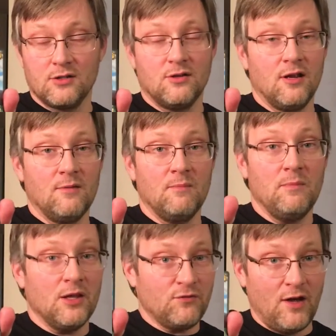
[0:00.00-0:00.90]
So you're getting
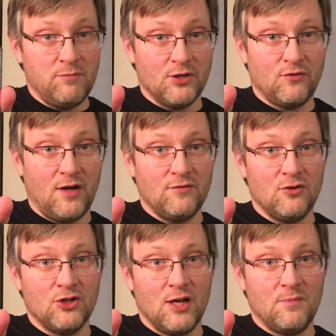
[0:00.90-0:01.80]
+5/+5 to
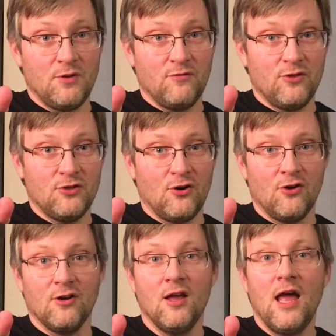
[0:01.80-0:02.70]
your champion for the turn